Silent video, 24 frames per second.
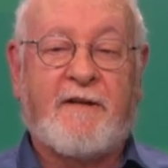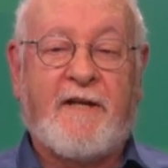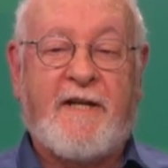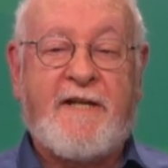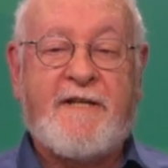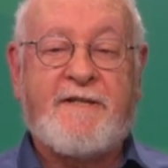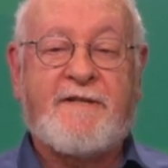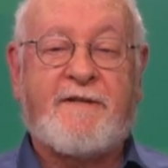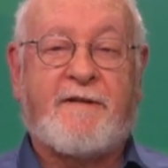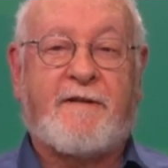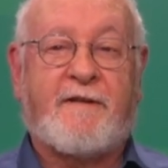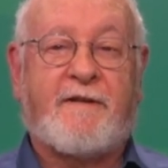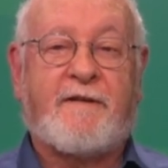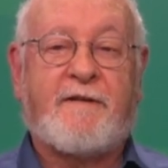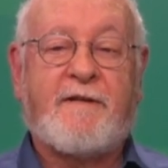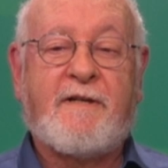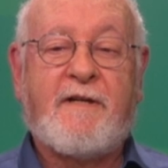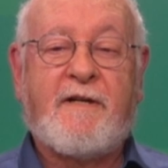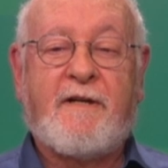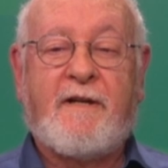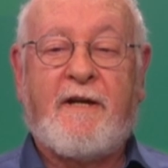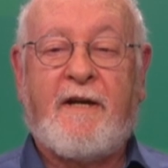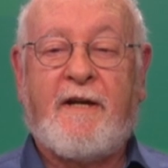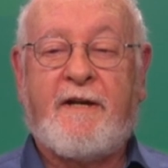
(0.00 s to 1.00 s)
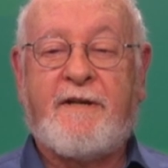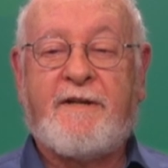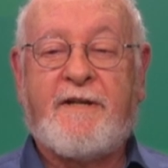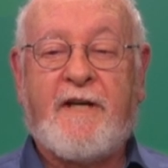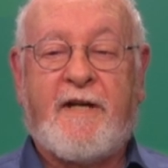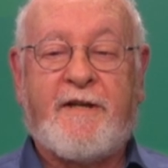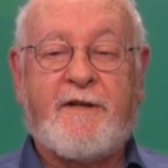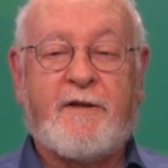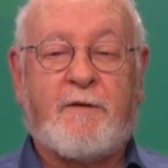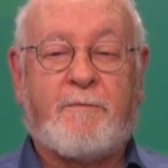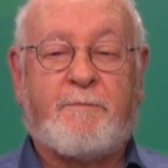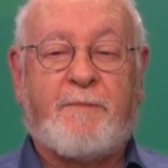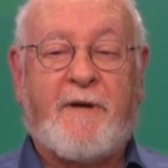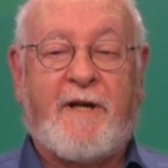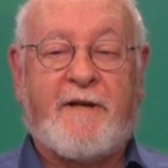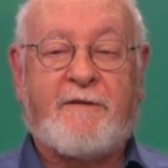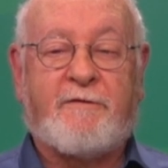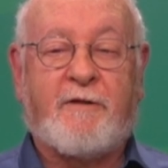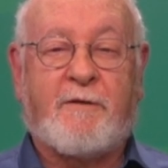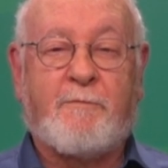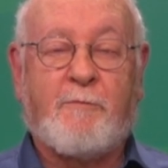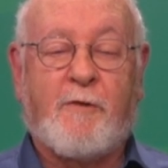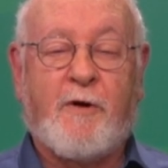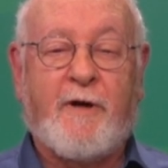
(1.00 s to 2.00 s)
Glazer and Daniel
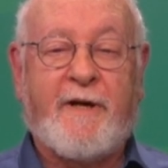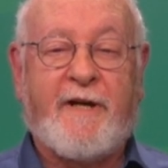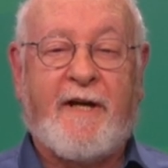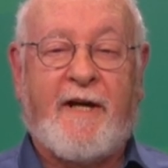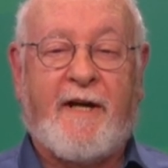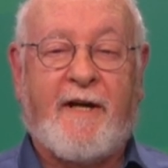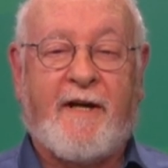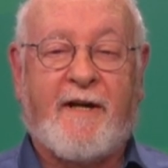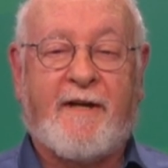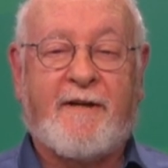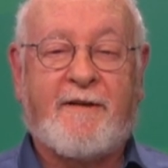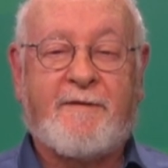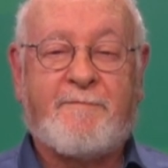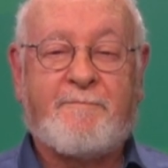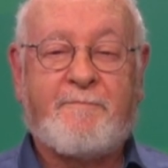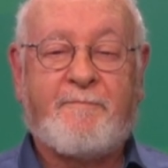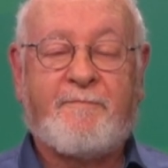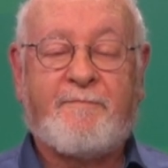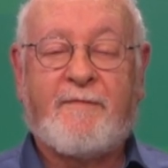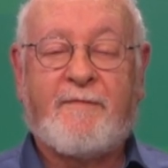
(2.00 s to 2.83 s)
Patrick Moynihan.